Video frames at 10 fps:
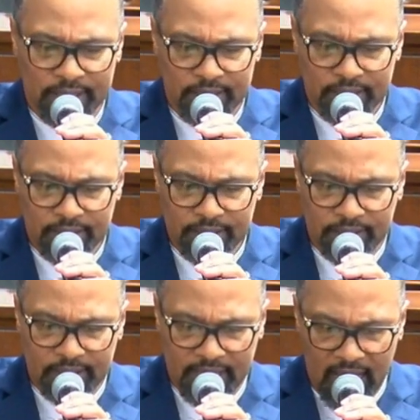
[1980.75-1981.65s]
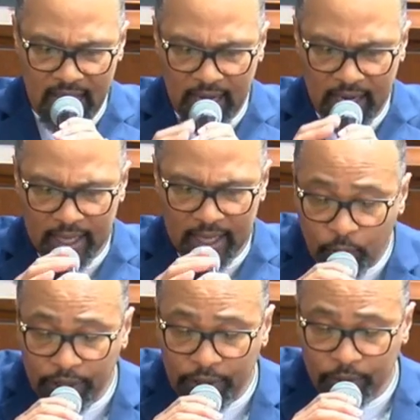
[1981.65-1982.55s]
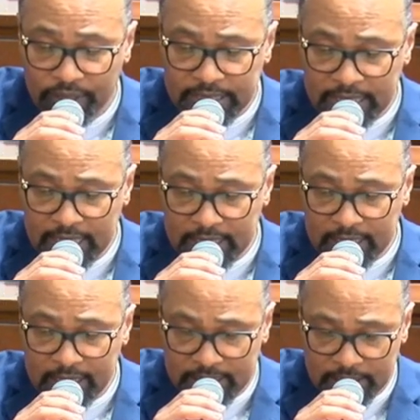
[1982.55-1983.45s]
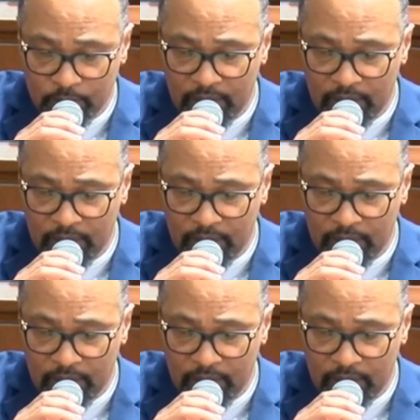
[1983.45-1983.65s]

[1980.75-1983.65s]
to God. Isaiah 43 says it